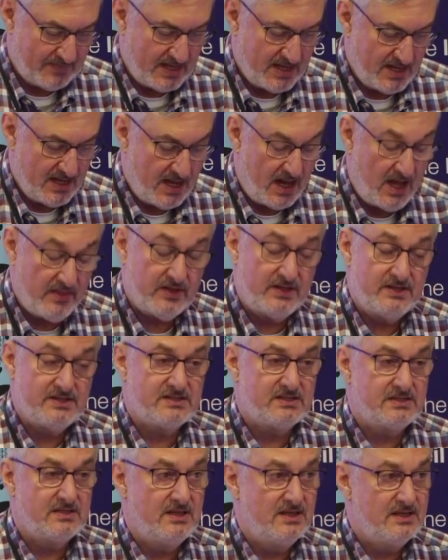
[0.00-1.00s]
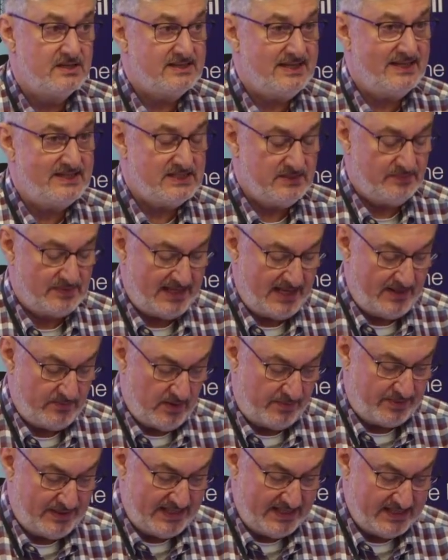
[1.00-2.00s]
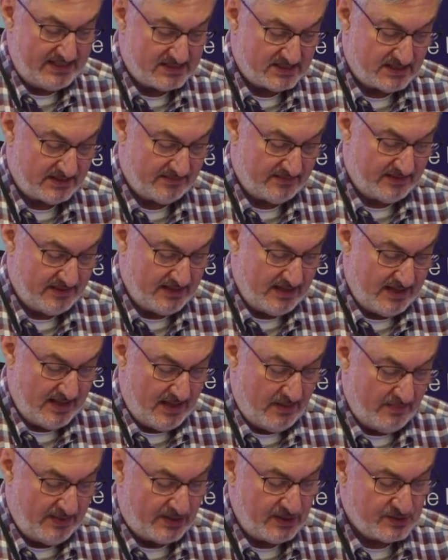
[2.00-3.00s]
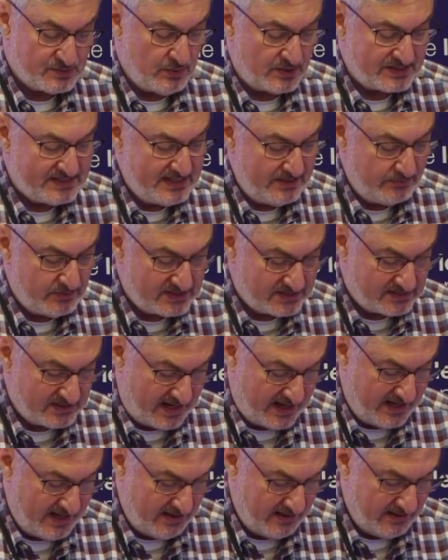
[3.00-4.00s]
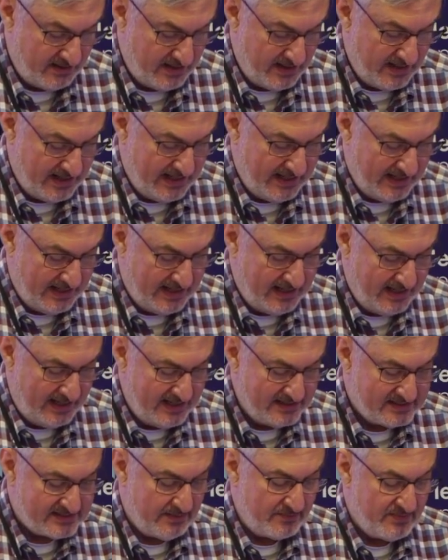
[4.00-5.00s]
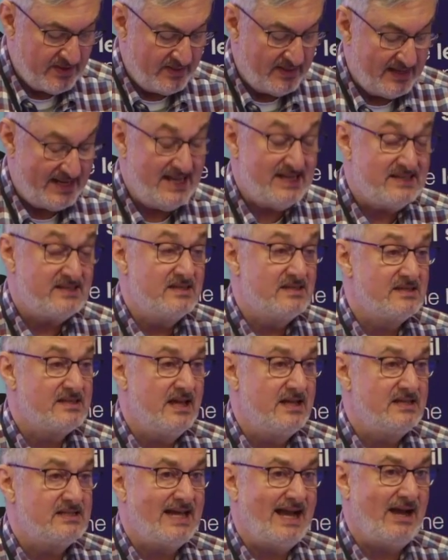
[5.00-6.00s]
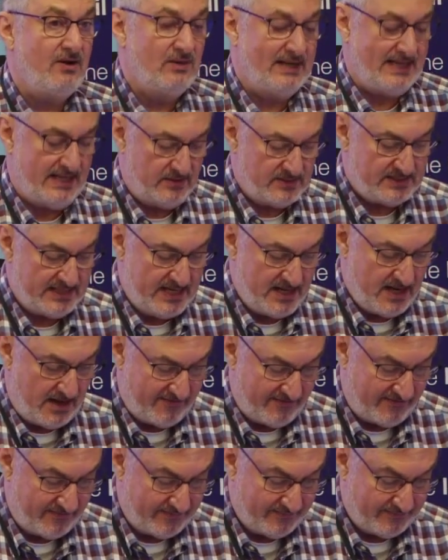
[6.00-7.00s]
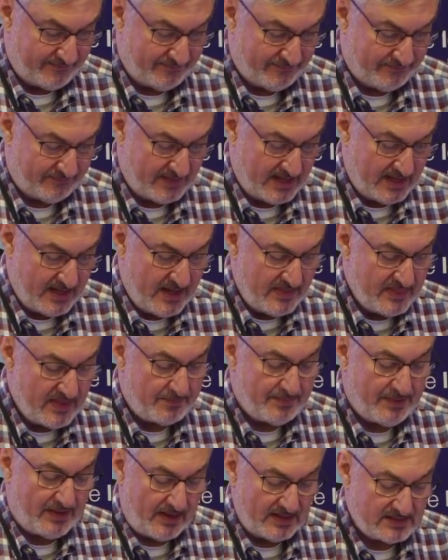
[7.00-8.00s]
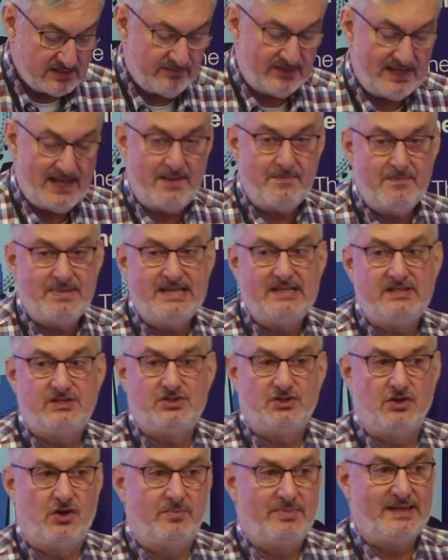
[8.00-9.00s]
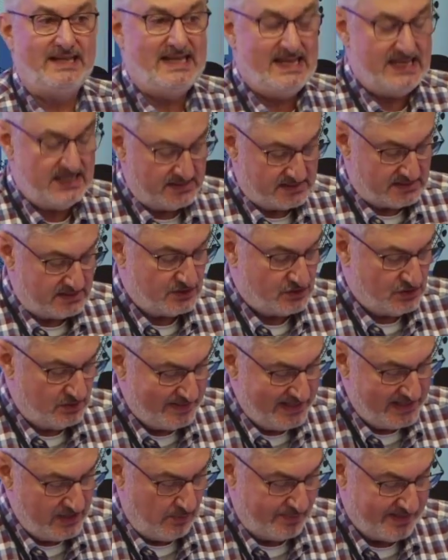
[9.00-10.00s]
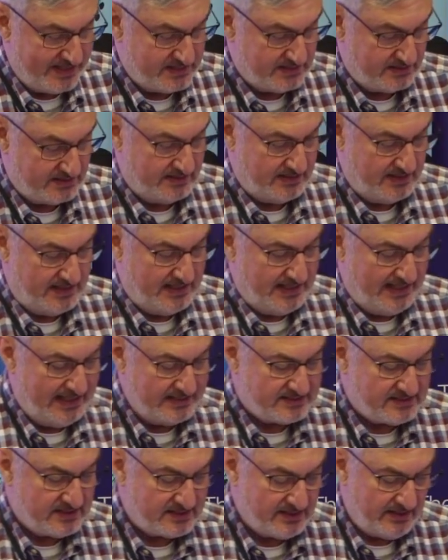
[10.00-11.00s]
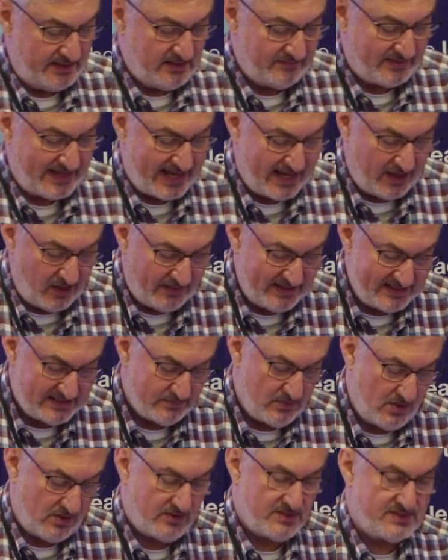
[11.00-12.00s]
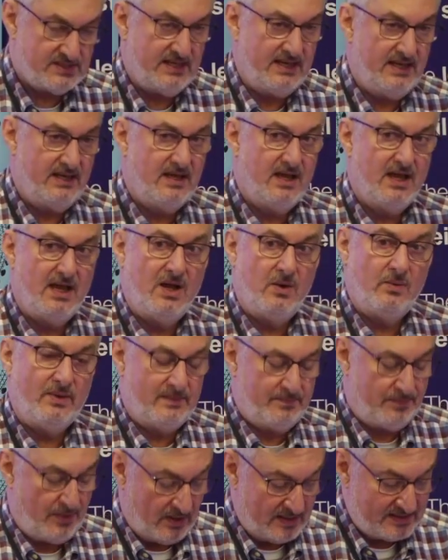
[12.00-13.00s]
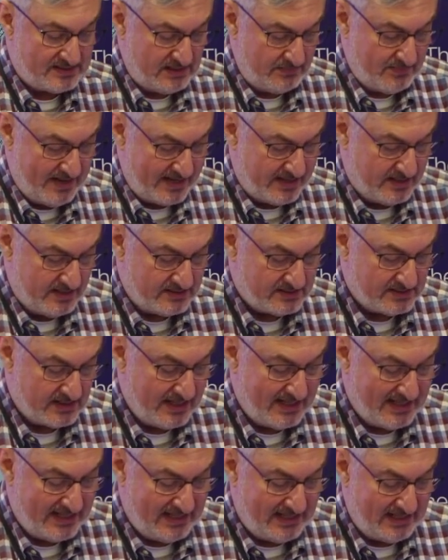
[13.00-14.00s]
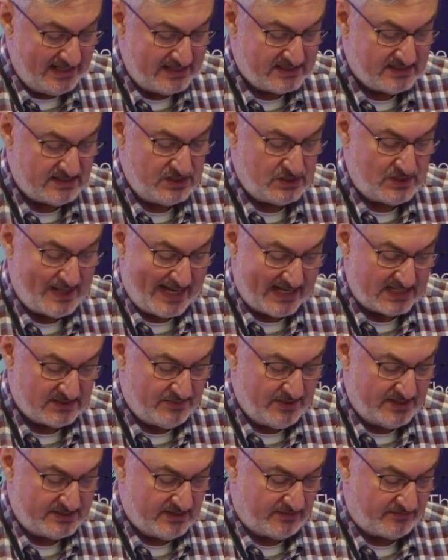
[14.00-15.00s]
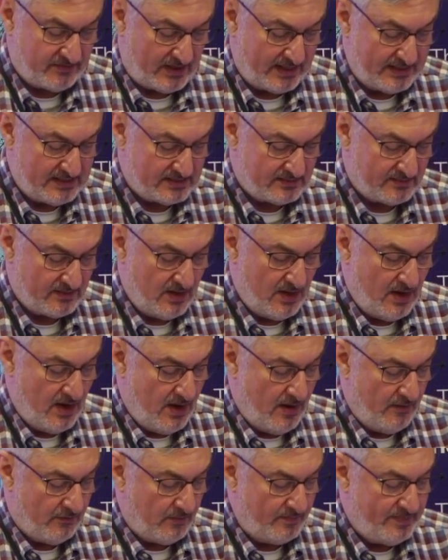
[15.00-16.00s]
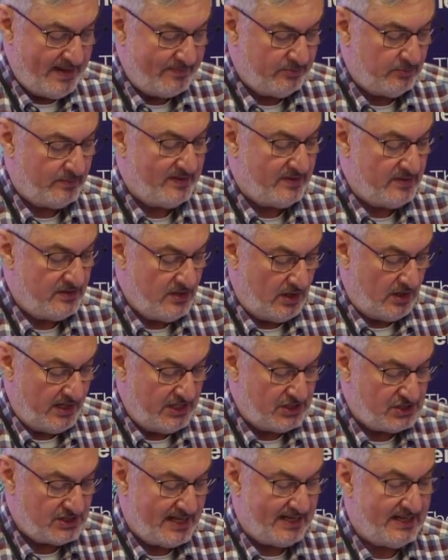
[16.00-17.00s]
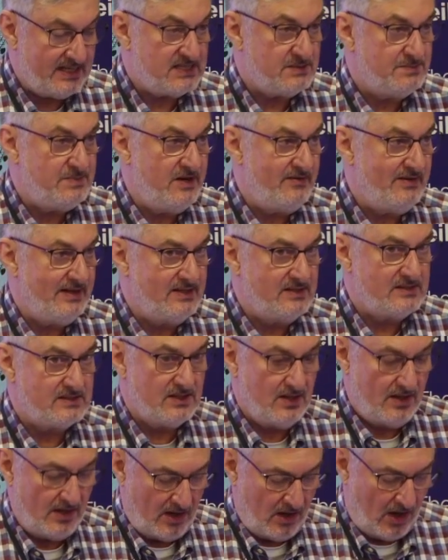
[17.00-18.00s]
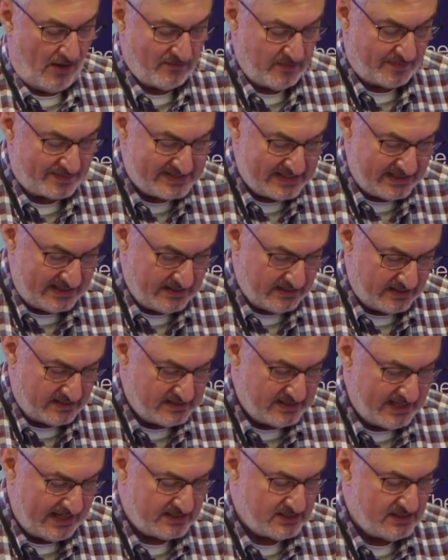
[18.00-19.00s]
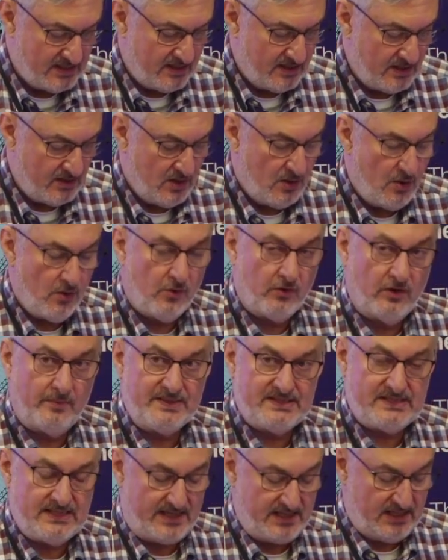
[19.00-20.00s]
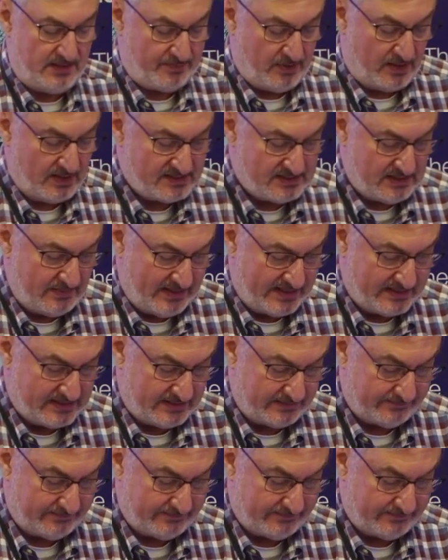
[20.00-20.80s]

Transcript: Others, sensibly, were pleased, because what he was saying is something that isn't said out loud enough, that part of an MP's job is to be lobbied. It's a sign of a healthy democracy when policymakers listen to expert advice from people with knowledge and experience of a particular sector or a particular policy matter.